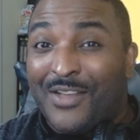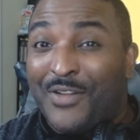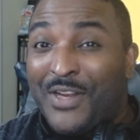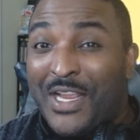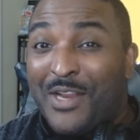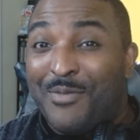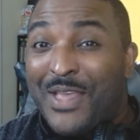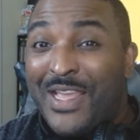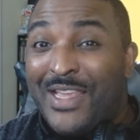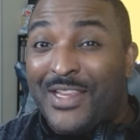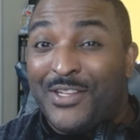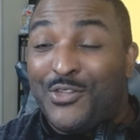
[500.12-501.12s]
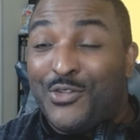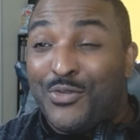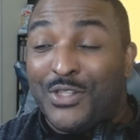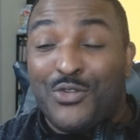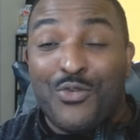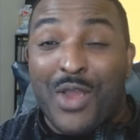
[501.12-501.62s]
an anime into
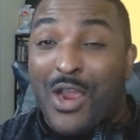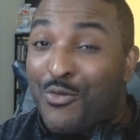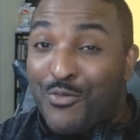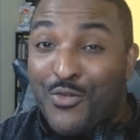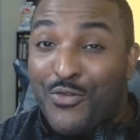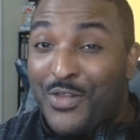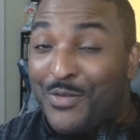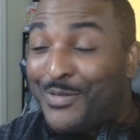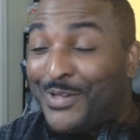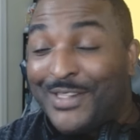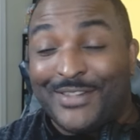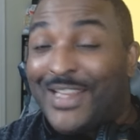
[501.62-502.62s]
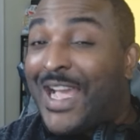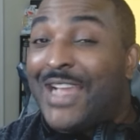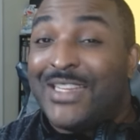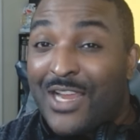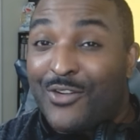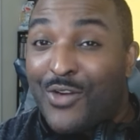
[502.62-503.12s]
a 2-hour movie, but I
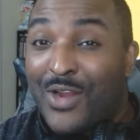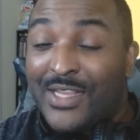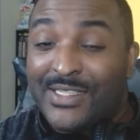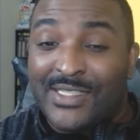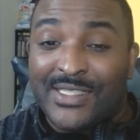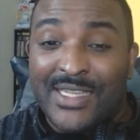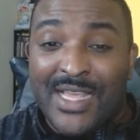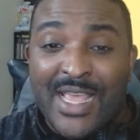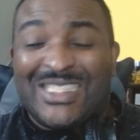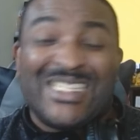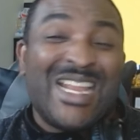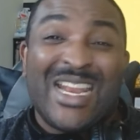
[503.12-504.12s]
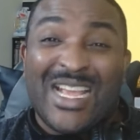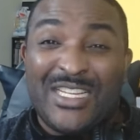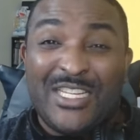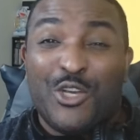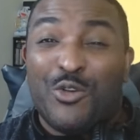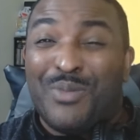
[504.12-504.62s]
digress. It's not
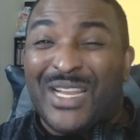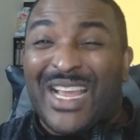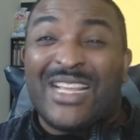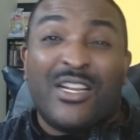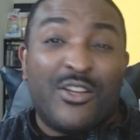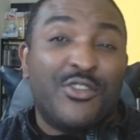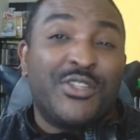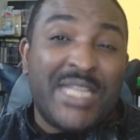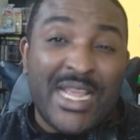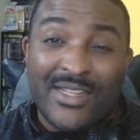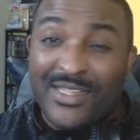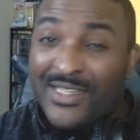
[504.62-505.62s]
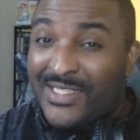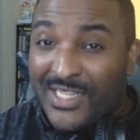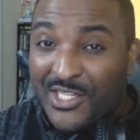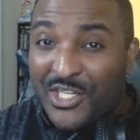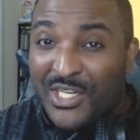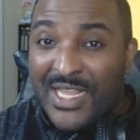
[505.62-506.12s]
ideal, but I can understand the
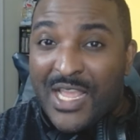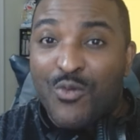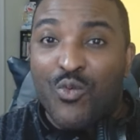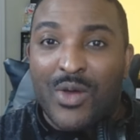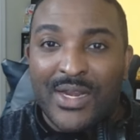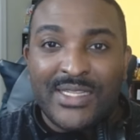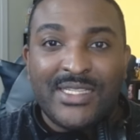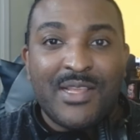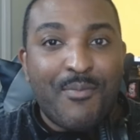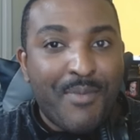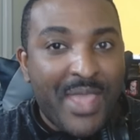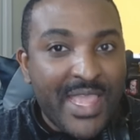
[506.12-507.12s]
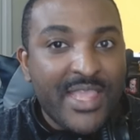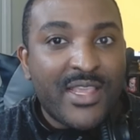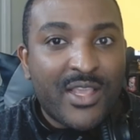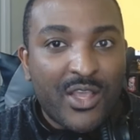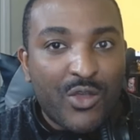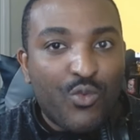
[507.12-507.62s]
decision they wanted to
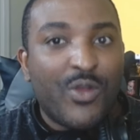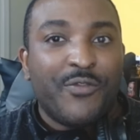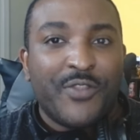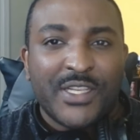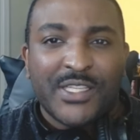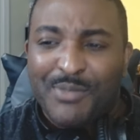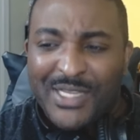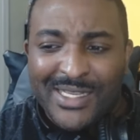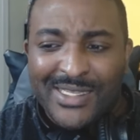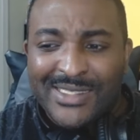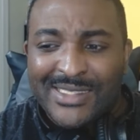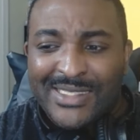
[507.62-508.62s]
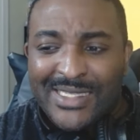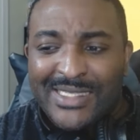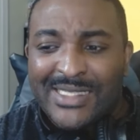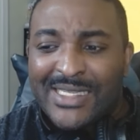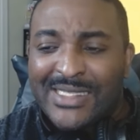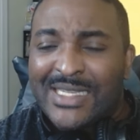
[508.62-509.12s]
make with this, because
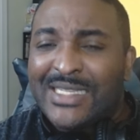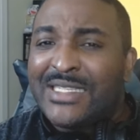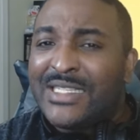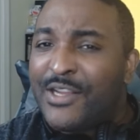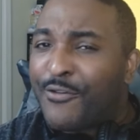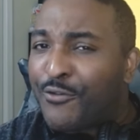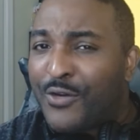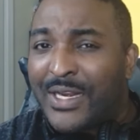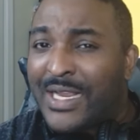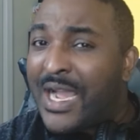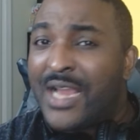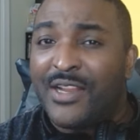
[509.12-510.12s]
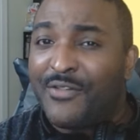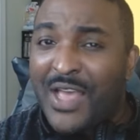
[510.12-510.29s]
this is a different kind of